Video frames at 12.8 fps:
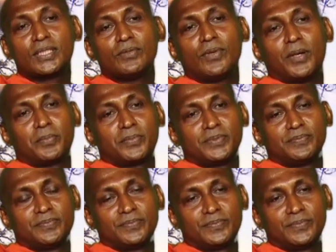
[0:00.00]
give up.
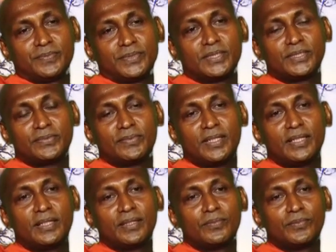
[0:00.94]
This is
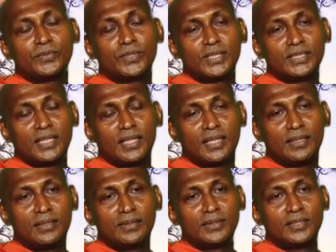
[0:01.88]
very
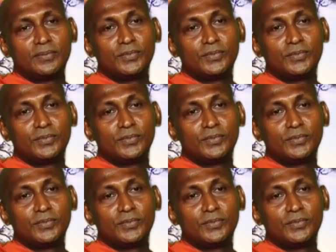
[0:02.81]
the